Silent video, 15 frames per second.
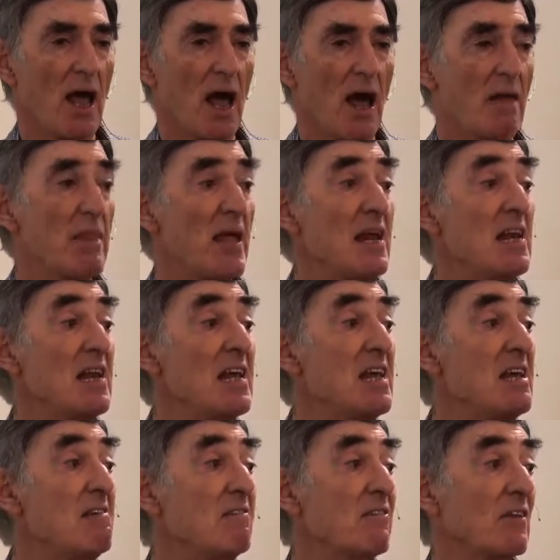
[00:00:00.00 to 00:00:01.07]
and they
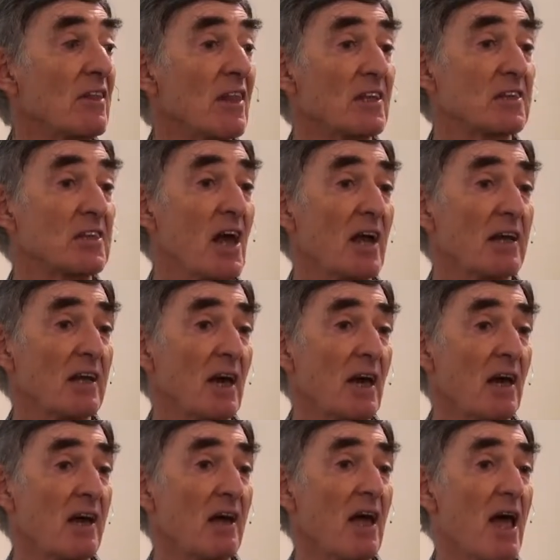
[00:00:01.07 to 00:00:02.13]
leave the
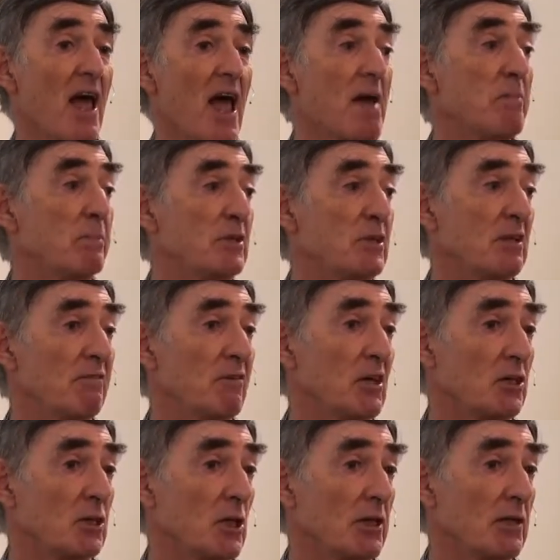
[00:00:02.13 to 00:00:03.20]
Sinai empty
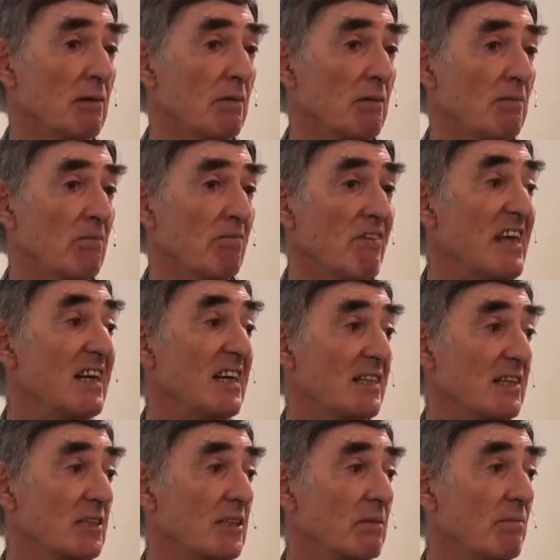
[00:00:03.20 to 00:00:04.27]
virtually,
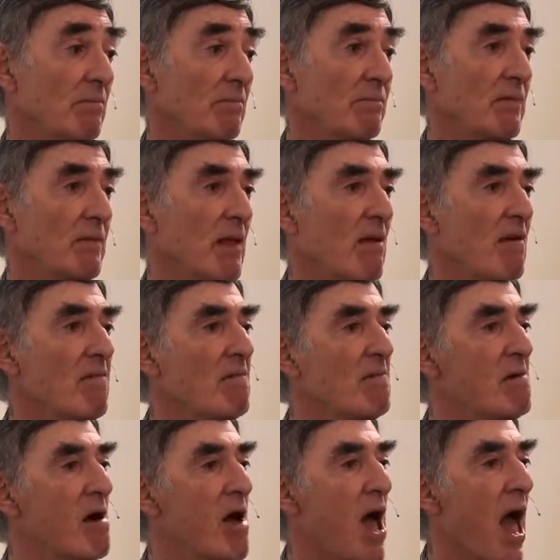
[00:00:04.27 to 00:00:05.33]
vacant.
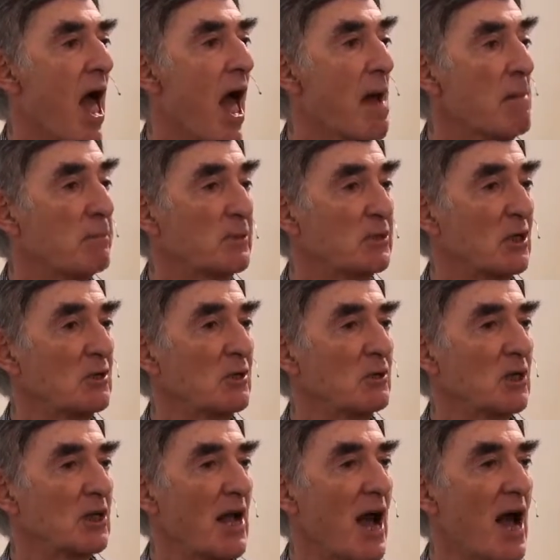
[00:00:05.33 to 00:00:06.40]

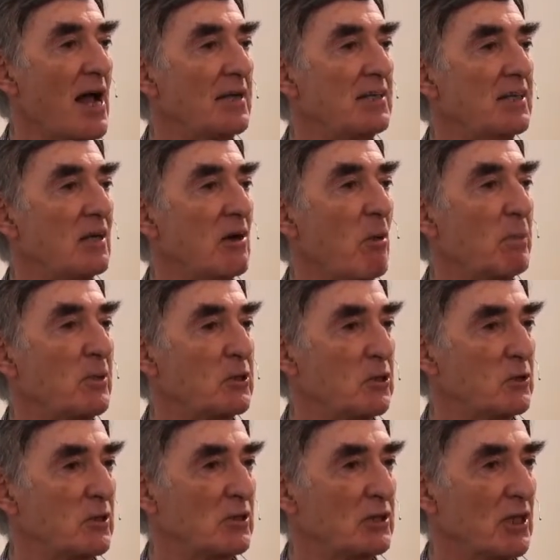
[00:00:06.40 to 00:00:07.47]
Absolutely ideal
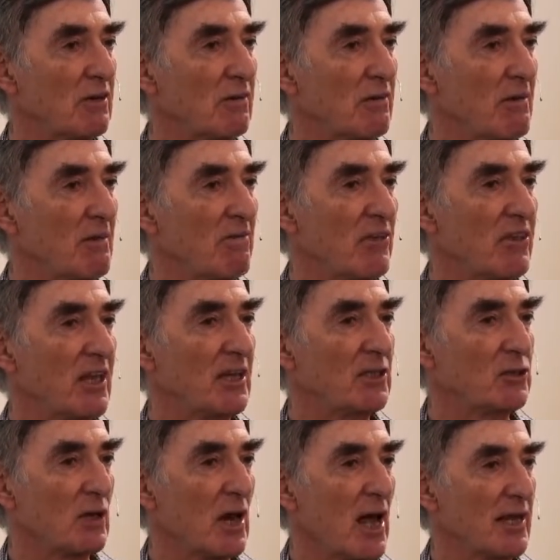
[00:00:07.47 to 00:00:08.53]
opportunity for the
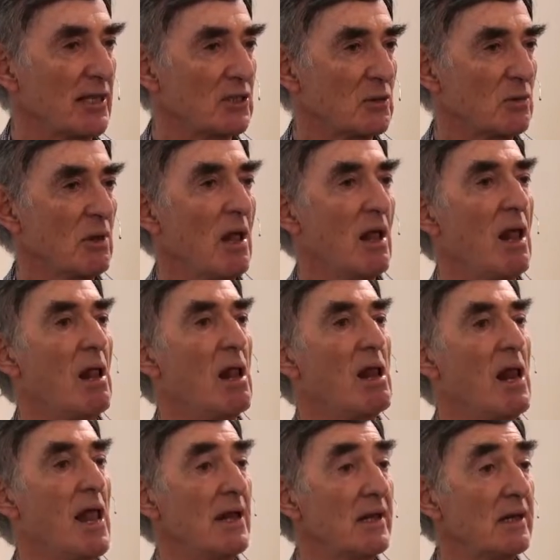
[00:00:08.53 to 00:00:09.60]
Israelites,
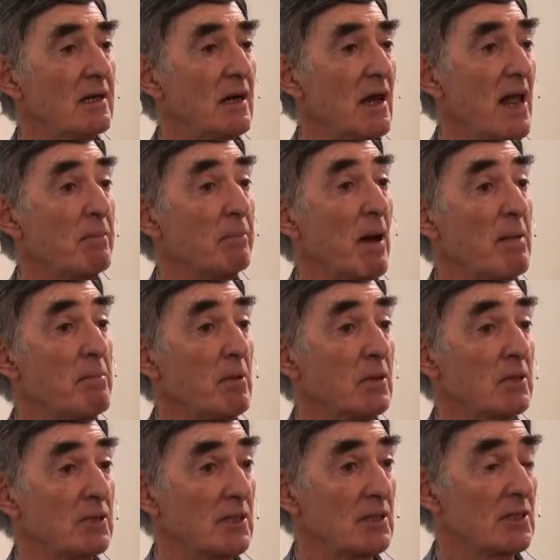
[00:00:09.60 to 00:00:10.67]
led by
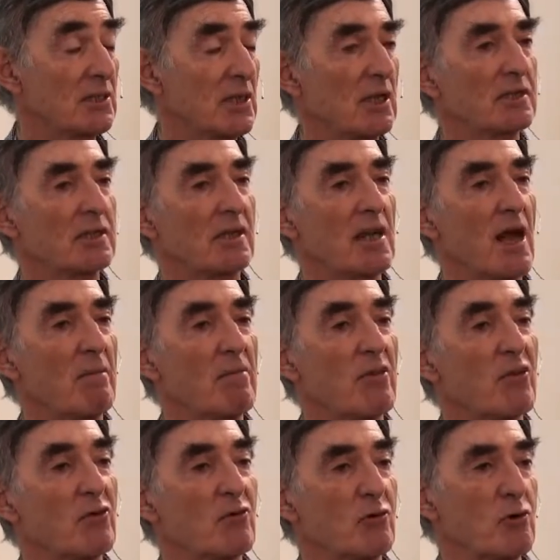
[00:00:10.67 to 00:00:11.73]
Moses, to come
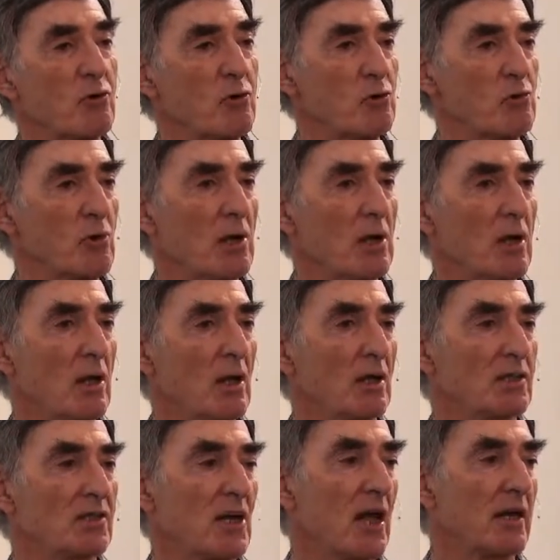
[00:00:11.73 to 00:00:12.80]
through
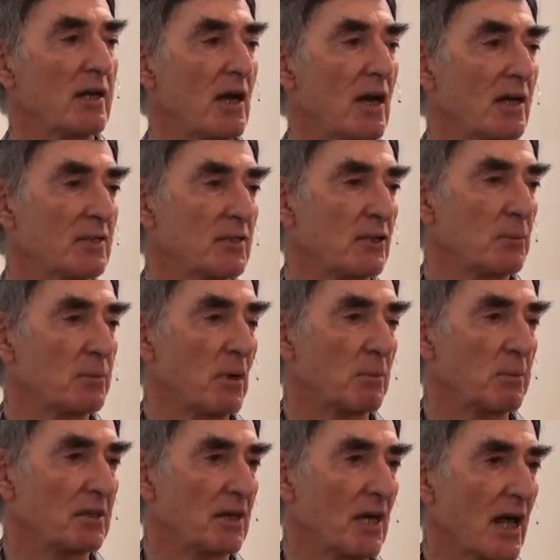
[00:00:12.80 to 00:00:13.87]
Sinai to the
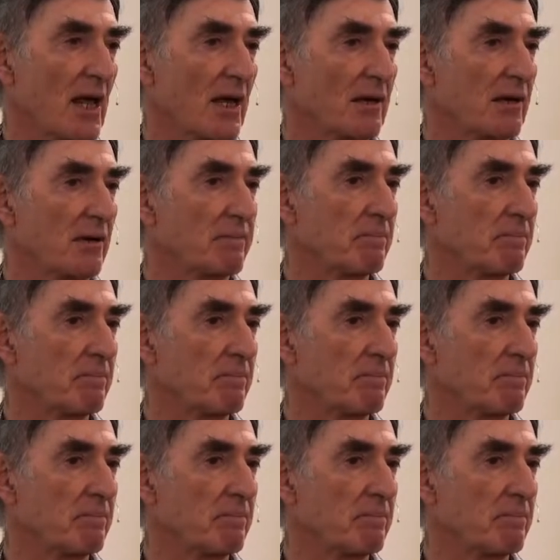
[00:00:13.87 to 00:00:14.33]
Promised Land.